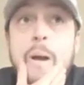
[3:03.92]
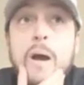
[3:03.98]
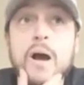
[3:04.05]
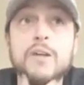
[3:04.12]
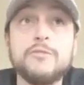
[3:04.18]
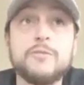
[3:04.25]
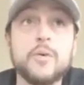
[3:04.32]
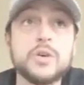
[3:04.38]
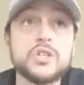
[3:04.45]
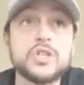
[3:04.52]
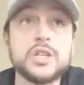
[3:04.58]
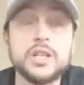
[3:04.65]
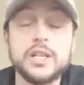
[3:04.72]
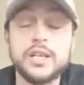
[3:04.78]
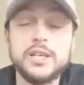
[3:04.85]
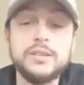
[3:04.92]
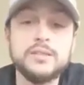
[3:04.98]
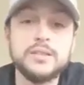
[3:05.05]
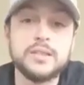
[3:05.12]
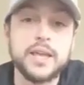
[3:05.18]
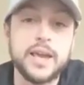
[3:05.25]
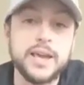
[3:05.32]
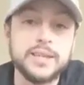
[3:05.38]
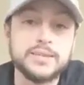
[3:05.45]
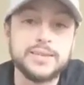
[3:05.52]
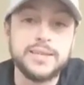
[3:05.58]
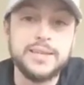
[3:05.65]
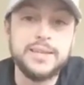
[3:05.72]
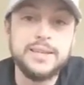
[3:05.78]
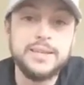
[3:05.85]
Unfortunately, the
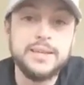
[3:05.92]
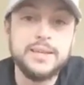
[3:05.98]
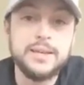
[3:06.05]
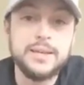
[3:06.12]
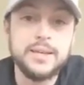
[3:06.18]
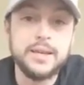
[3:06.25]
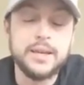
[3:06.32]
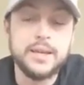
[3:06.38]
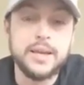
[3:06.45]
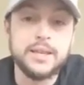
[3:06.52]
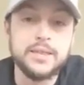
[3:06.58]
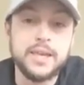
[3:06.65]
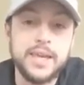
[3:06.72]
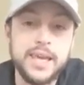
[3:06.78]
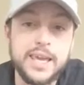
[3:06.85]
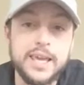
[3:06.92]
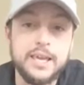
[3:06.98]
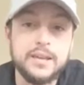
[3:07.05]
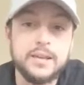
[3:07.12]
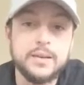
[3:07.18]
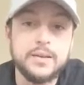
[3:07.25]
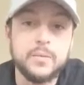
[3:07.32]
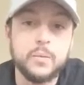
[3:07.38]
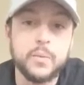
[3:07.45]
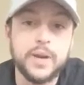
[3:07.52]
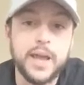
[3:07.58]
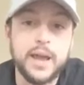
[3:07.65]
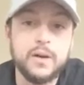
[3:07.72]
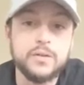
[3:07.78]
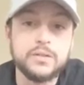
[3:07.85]
AC and the heat
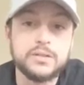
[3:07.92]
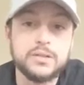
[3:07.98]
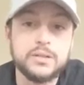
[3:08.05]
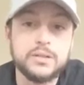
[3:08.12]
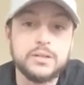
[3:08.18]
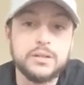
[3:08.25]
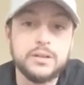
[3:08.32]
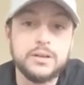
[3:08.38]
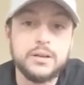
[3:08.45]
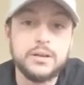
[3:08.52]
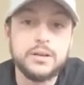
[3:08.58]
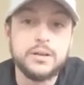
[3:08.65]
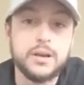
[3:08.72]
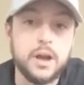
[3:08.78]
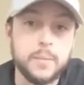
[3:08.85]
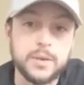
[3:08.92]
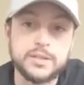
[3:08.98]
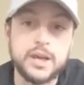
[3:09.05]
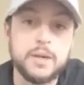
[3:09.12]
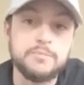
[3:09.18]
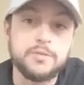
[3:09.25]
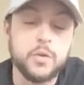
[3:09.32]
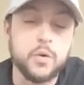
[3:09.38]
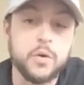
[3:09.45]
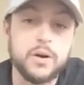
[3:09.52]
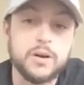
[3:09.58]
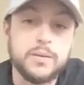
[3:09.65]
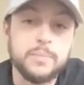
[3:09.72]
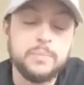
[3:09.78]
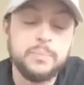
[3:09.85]
went out on my top
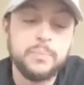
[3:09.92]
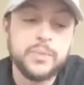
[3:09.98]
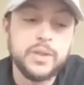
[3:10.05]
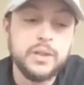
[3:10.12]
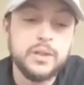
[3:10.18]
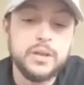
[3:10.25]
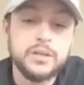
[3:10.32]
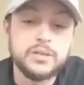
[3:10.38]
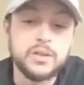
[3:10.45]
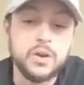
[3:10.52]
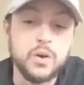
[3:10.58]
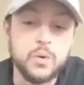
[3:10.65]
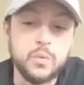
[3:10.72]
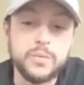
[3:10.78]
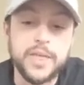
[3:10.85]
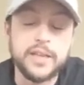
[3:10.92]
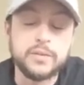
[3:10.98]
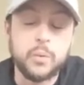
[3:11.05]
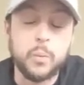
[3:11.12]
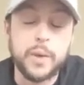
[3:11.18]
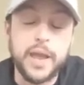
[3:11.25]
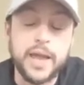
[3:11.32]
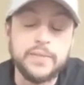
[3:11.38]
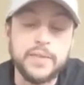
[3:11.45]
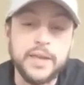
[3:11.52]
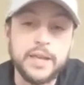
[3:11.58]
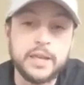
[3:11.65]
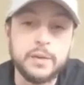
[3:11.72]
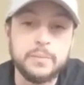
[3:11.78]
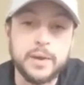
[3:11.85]
floor. So that's where we had the
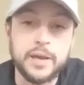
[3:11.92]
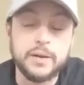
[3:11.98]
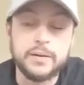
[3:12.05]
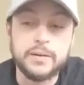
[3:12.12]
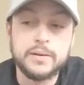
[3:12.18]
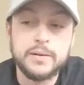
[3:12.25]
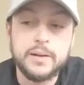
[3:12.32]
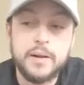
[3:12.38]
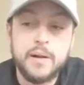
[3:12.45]
incubator,